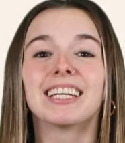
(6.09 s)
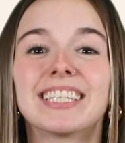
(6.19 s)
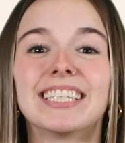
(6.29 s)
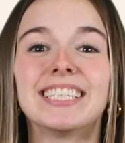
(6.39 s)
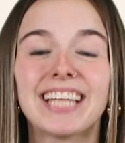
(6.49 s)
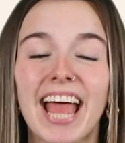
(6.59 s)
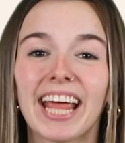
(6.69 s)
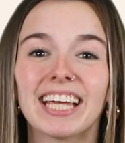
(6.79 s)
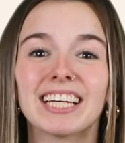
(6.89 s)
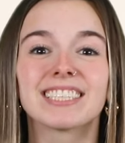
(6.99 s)

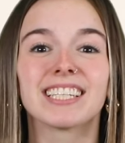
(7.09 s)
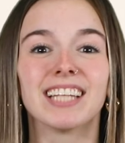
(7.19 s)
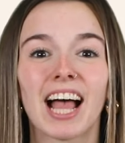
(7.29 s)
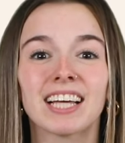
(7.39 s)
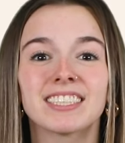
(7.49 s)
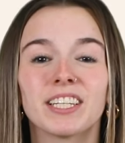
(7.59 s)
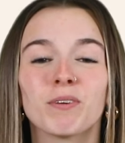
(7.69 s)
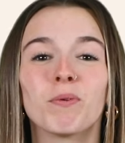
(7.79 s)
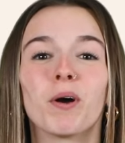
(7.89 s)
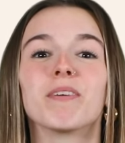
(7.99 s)
Today is the last day
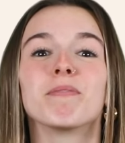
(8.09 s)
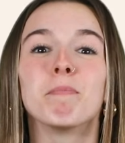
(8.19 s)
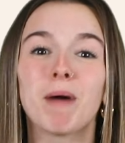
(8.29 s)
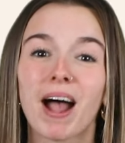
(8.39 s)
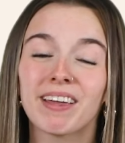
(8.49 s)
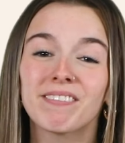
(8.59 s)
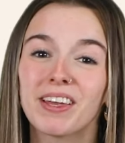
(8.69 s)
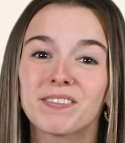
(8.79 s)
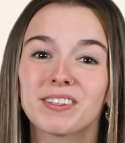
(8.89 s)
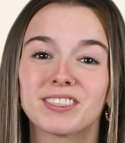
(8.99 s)
of one of my
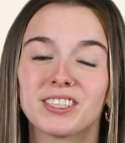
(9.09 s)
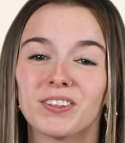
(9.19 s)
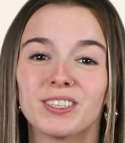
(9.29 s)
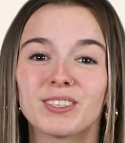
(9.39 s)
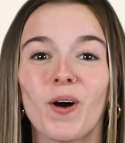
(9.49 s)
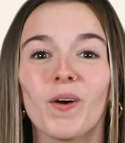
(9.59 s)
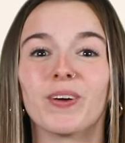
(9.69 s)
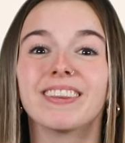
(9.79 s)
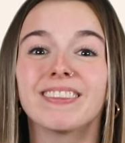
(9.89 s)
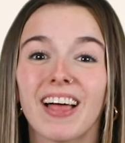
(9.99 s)
favorite series
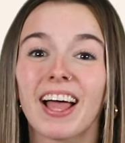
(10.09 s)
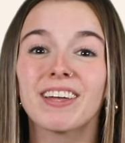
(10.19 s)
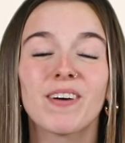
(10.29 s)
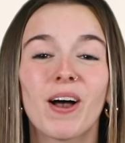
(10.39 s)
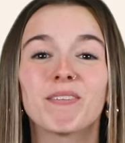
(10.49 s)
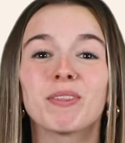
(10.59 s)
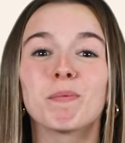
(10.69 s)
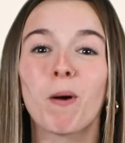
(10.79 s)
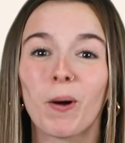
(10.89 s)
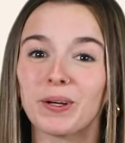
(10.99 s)
called Life of the
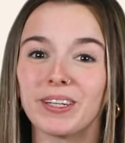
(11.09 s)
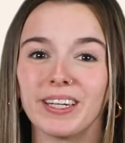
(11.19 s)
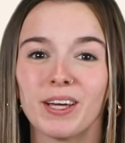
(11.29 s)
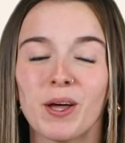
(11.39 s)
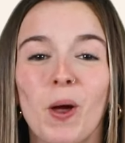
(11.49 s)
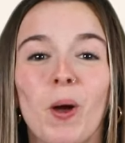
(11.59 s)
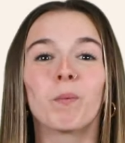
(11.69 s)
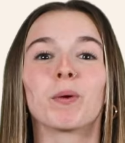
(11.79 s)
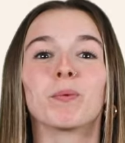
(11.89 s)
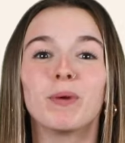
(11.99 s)
Party,
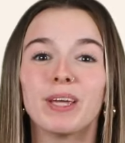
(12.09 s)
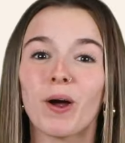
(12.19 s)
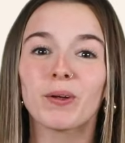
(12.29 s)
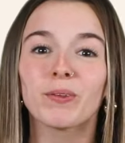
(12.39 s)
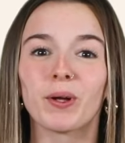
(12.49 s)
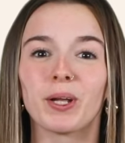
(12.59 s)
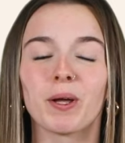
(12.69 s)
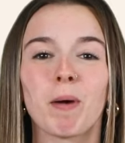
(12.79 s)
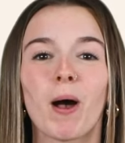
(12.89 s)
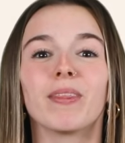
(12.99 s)
where we are learning
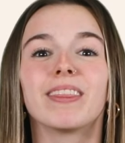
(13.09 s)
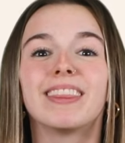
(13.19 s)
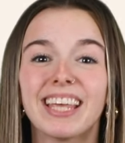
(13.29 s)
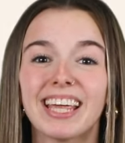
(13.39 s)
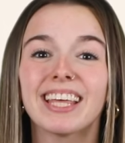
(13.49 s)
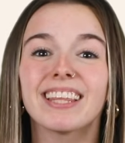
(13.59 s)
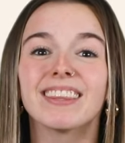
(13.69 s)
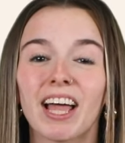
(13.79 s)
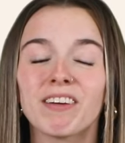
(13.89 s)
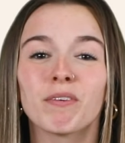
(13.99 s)
about the
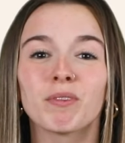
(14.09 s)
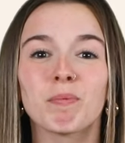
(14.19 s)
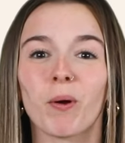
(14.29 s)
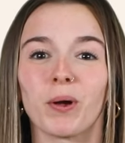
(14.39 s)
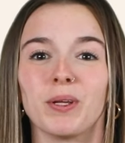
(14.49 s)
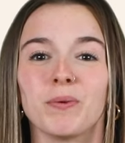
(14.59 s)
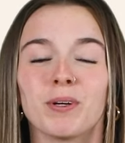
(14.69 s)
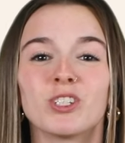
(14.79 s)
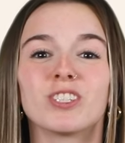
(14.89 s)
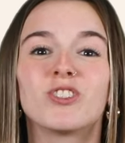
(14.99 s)
life of the party,
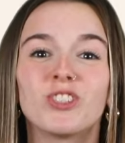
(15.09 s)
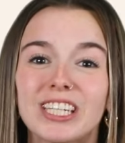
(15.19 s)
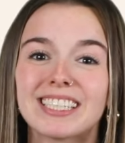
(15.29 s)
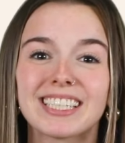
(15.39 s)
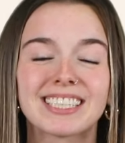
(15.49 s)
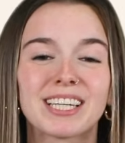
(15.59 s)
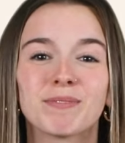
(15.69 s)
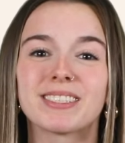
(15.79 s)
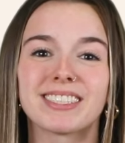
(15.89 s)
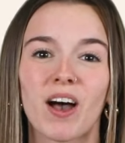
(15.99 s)
which is Jesus
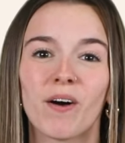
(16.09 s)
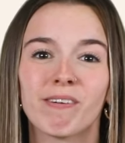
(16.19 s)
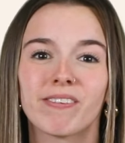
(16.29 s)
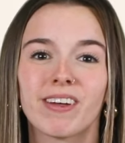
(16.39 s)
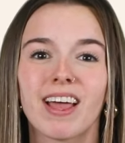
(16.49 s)
himself.